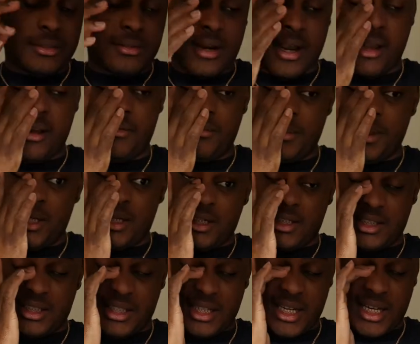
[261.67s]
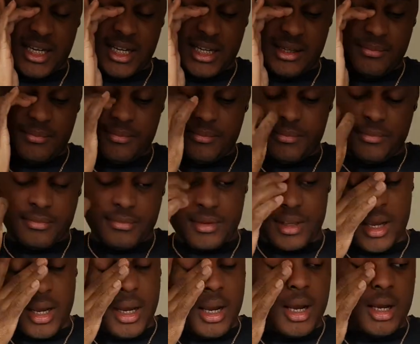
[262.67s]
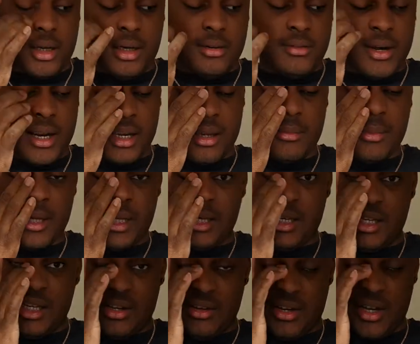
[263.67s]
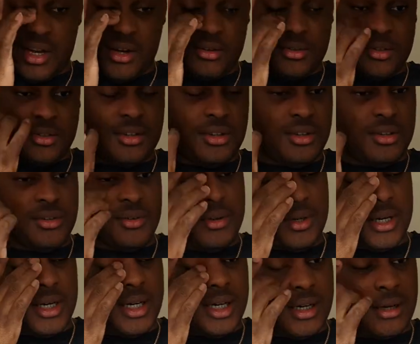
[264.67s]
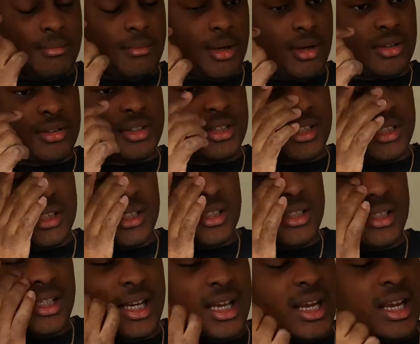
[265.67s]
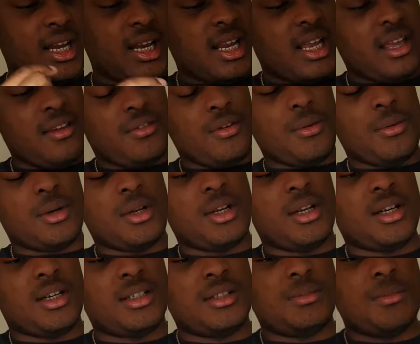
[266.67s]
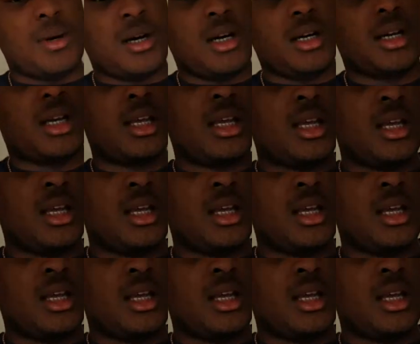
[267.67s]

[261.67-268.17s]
array of mugs. I highly recommend you go to Morrison's if you want a nice mug,